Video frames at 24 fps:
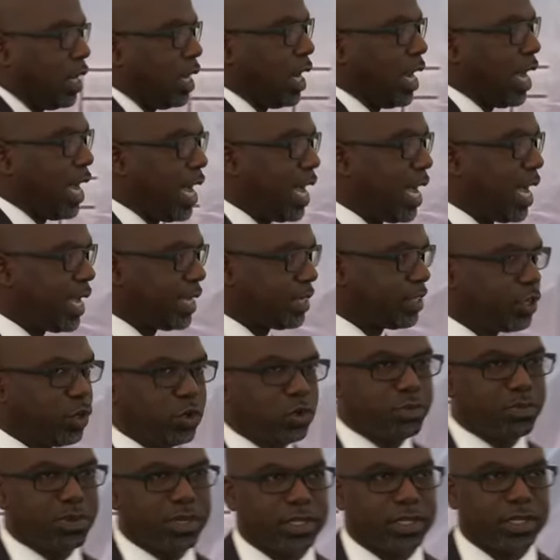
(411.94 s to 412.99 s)
I told
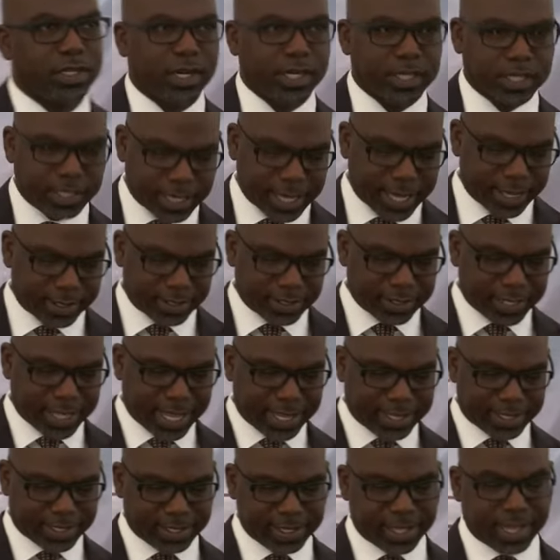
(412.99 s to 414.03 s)
Brother Narlin last,
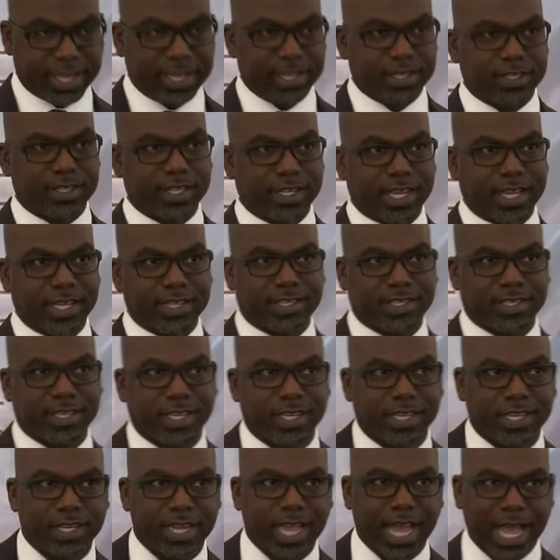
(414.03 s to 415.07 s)
last night that I
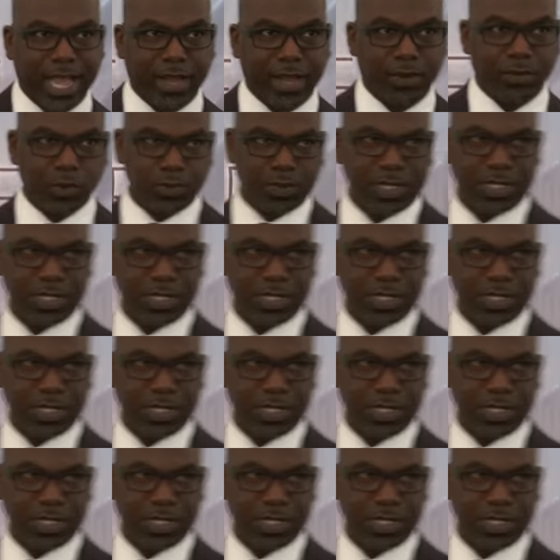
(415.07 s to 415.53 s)
said, I will be